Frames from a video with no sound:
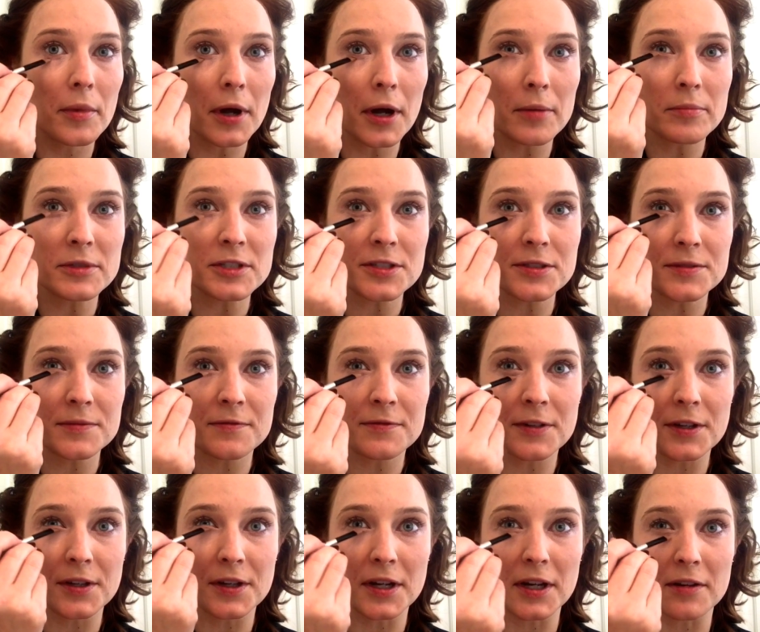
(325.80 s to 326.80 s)
I'm just
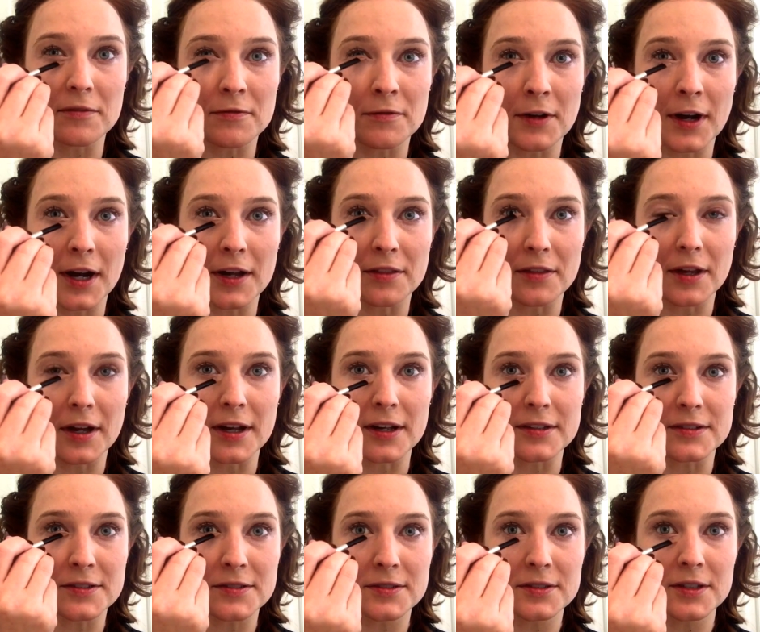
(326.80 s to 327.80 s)
filling in fine
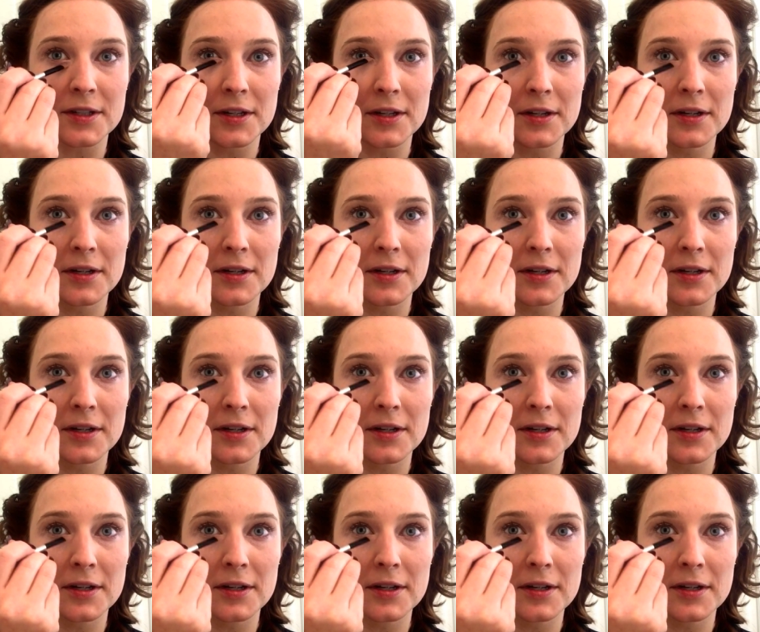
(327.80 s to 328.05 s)
lines